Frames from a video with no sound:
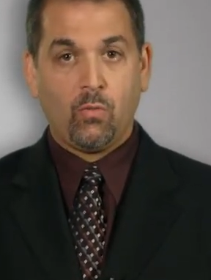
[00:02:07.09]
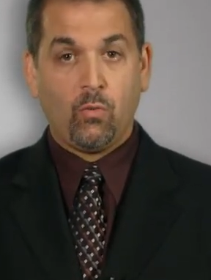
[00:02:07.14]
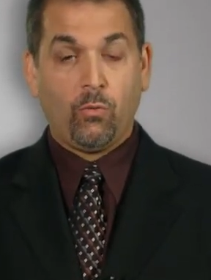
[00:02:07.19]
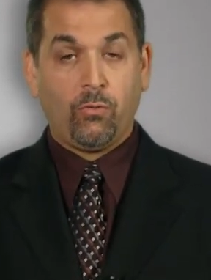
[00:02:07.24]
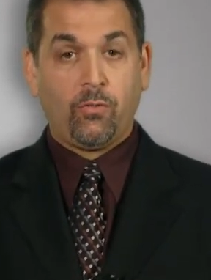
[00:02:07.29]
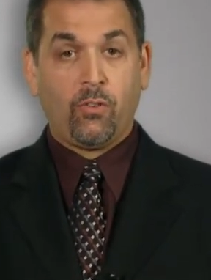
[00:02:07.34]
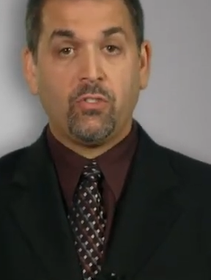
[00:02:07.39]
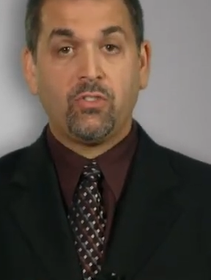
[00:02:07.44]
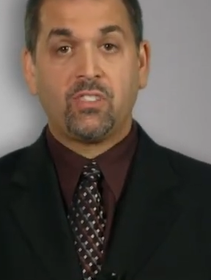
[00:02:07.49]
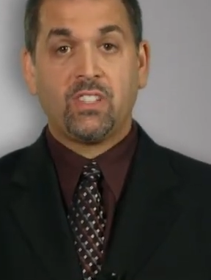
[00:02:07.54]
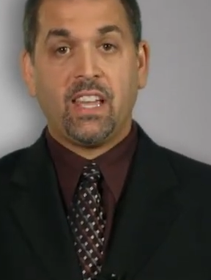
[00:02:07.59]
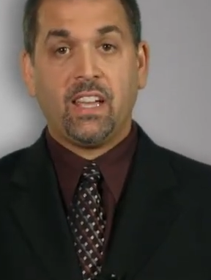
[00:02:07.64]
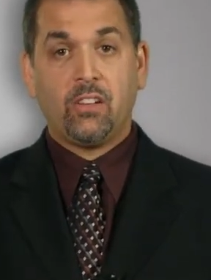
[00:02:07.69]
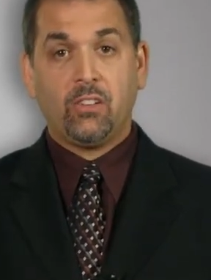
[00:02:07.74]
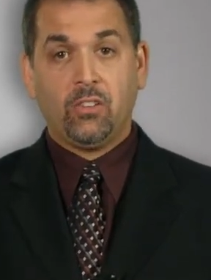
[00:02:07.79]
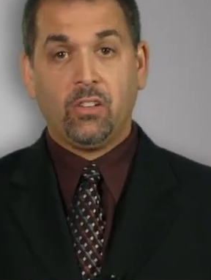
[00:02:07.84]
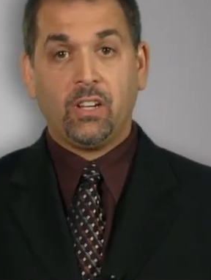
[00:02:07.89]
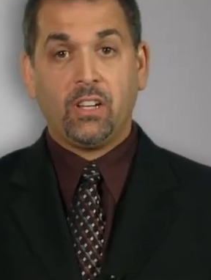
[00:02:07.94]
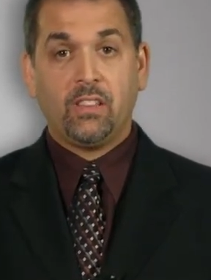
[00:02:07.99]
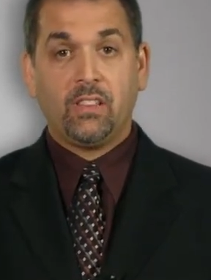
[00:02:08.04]
We'll first
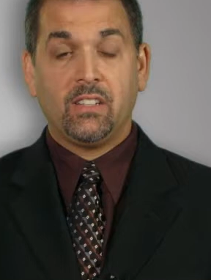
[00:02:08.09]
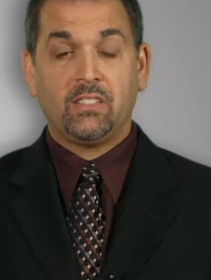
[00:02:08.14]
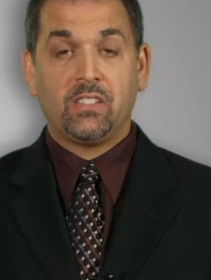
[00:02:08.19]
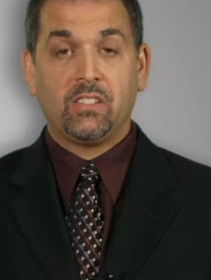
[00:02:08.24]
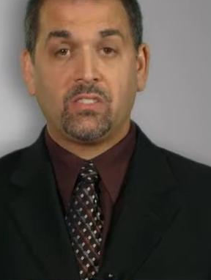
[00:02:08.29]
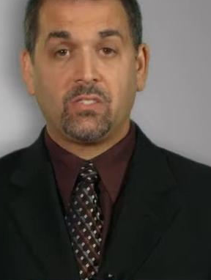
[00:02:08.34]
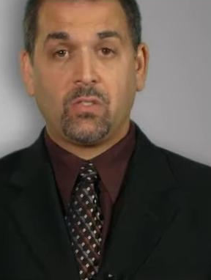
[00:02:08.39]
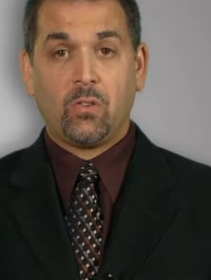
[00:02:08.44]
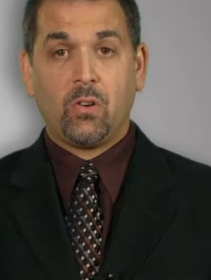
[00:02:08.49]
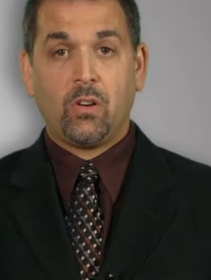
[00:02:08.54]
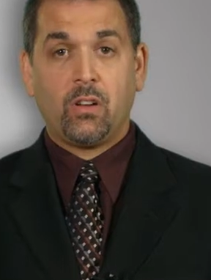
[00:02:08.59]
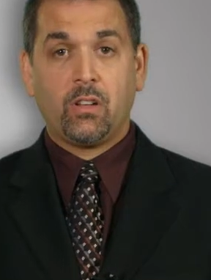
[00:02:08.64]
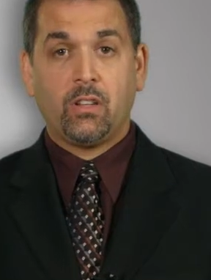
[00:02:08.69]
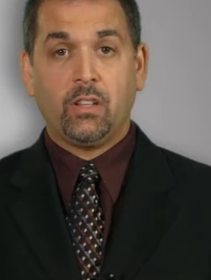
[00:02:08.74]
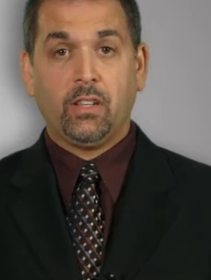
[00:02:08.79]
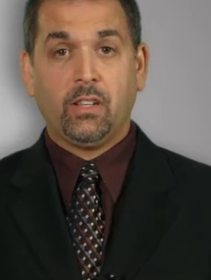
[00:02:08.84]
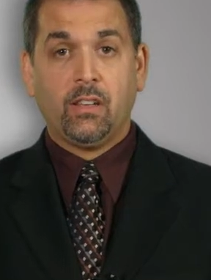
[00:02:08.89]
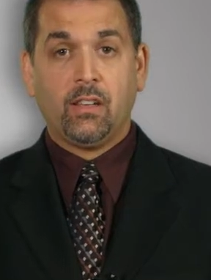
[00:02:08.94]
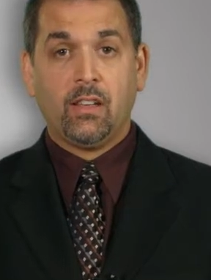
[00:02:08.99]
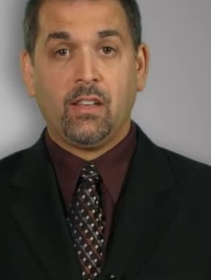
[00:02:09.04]
take a look at this
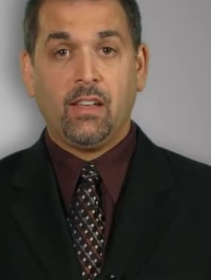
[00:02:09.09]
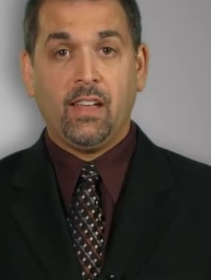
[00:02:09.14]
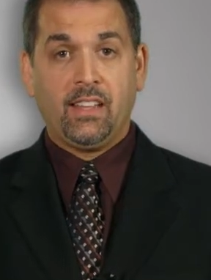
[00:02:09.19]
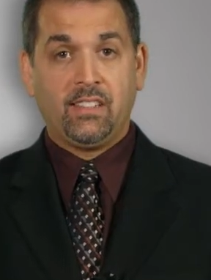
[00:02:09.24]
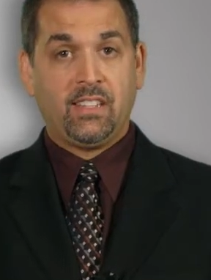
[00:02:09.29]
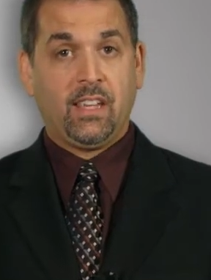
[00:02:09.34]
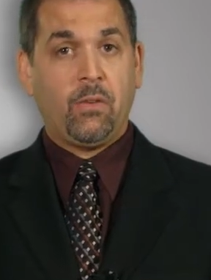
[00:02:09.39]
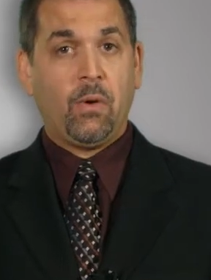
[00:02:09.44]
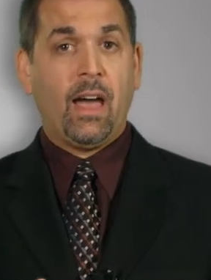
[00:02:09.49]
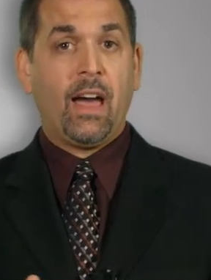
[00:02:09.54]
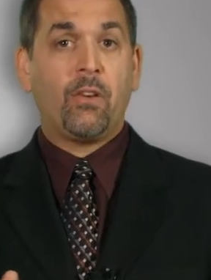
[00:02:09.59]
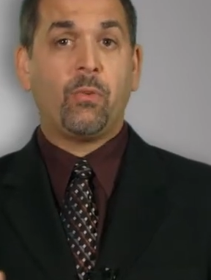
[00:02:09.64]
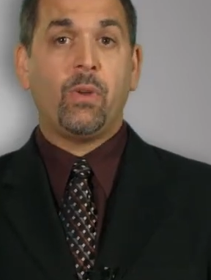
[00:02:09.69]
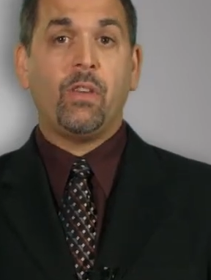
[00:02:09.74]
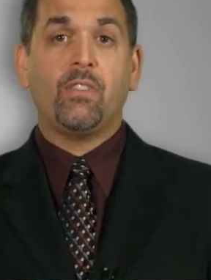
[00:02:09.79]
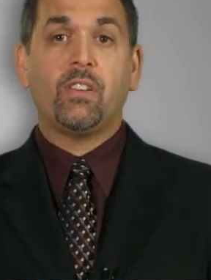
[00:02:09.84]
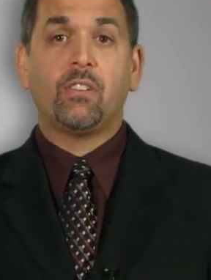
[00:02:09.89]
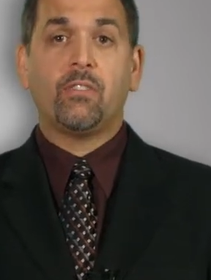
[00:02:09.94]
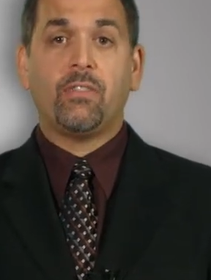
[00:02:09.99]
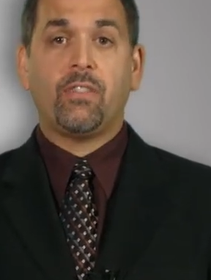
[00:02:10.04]
historically and say, how do
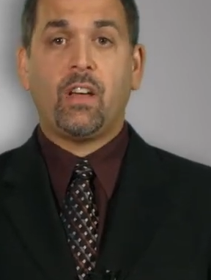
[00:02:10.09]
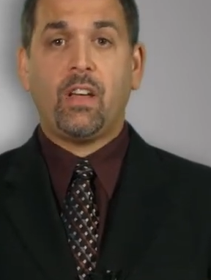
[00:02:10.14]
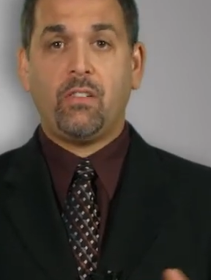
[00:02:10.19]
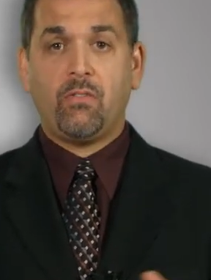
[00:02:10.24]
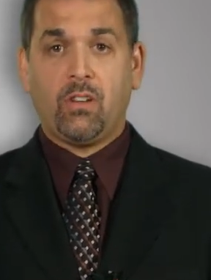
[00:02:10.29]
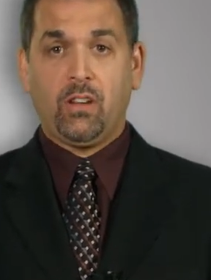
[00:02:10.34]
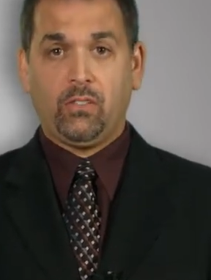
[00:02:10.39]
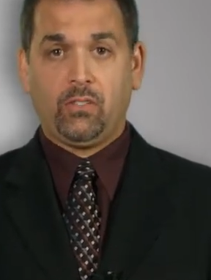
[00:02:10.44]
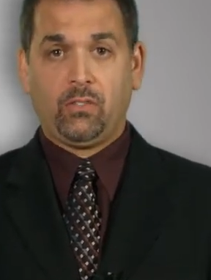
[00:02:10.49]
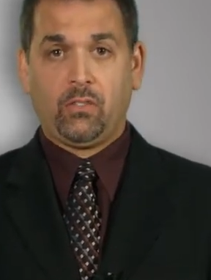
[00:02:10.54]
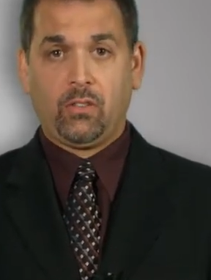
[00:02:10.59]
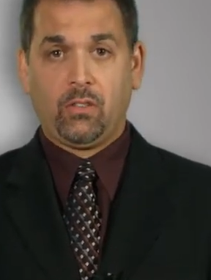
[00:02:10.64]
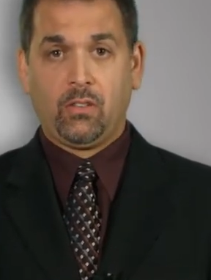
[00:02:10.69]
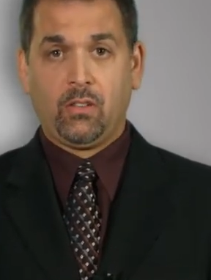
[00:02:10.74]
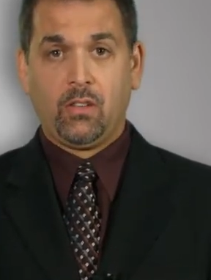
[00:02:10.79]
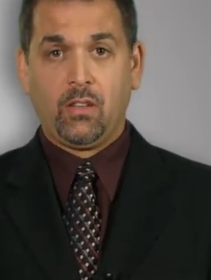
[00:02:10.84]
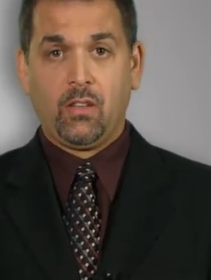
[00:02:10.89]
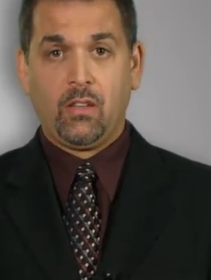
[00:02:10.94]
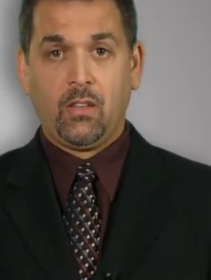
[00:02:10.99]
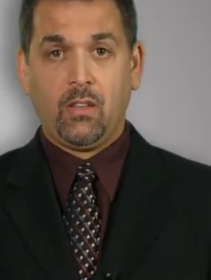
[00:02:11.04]
we even define risk?
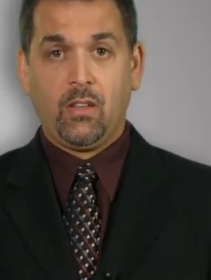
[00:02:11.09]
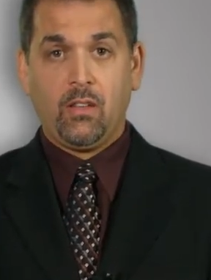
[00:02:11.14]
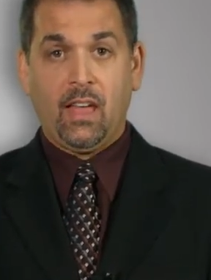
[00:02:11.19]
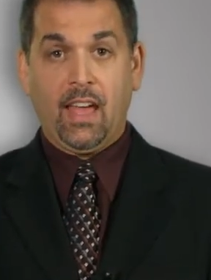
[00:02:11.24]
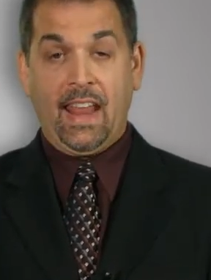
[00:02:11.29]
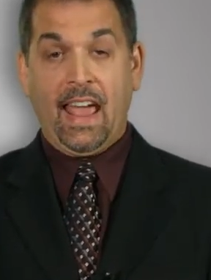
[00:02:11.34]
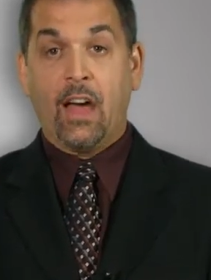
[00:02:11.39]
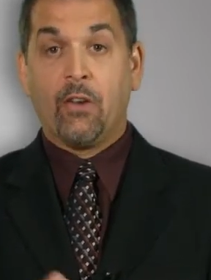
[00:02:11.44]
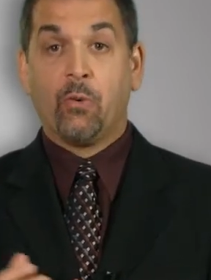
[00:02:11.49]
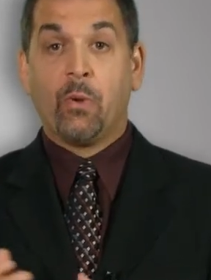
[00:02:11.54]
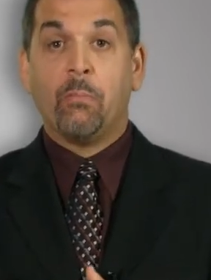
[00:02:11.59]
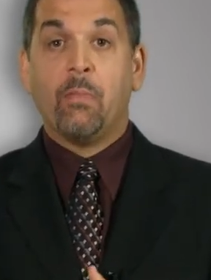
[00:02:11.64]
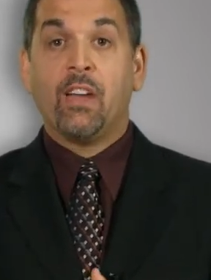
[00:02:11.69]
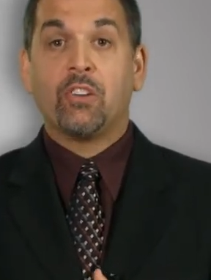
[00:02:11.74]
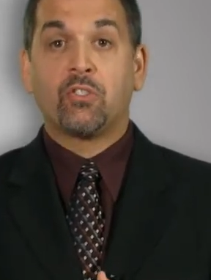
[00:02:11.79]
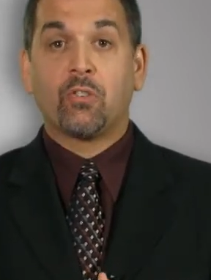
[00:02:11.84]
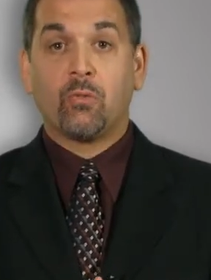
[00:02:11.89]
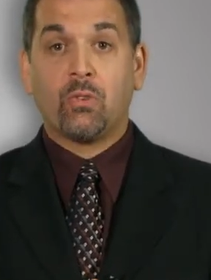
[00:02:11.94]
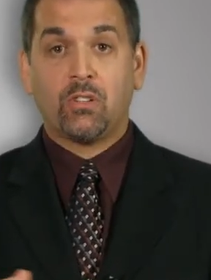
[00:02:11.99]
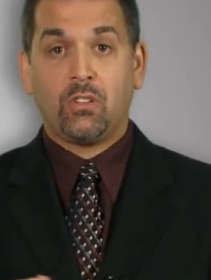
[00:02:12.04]
And how do we
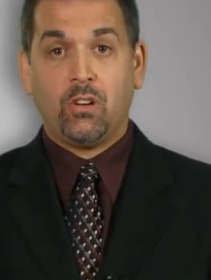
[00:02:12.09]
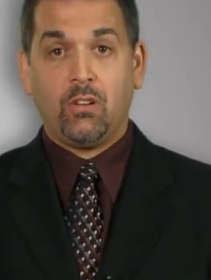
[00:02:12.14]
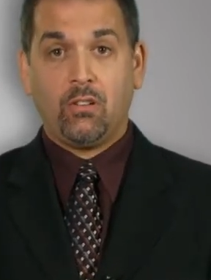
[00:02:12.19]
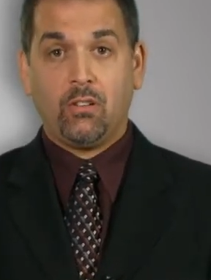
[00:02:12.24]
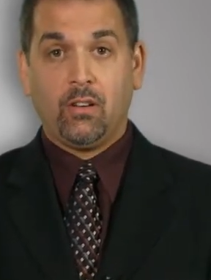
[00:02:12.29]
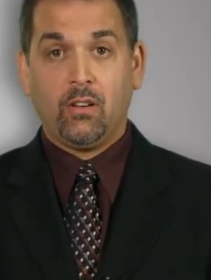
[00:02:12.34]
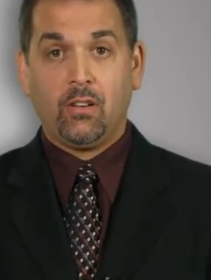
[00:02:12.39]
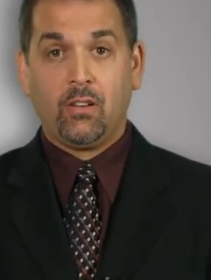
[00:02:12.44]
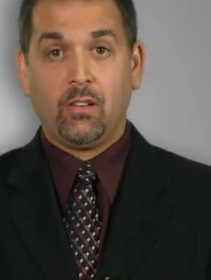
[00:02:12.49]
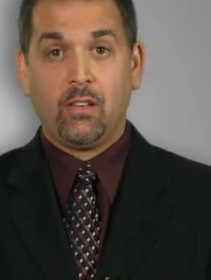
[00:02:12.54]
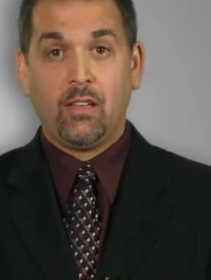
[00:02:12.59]
measure return?